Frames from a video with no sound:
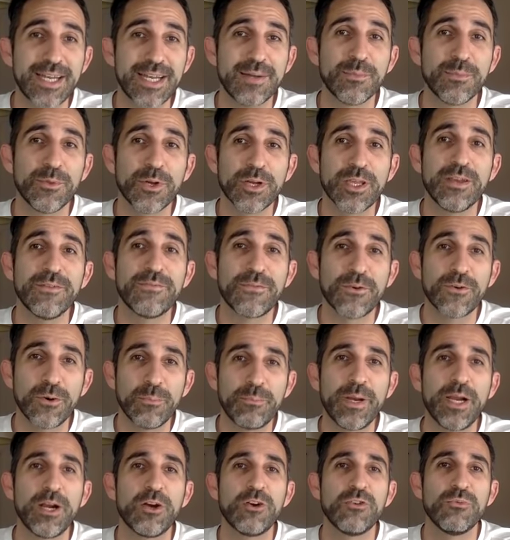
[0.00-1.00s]
I'm looking for a
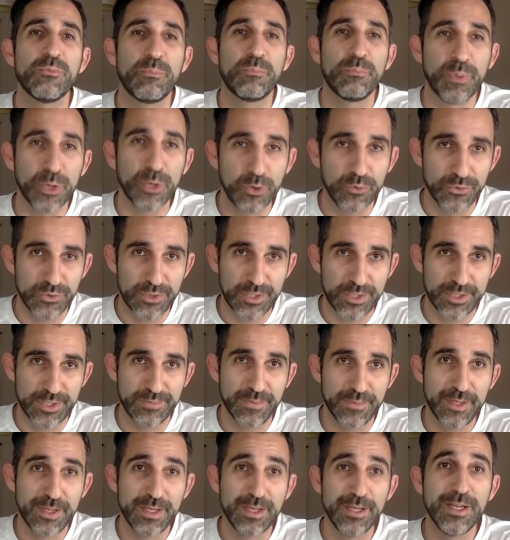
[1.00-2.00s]
pair of boots.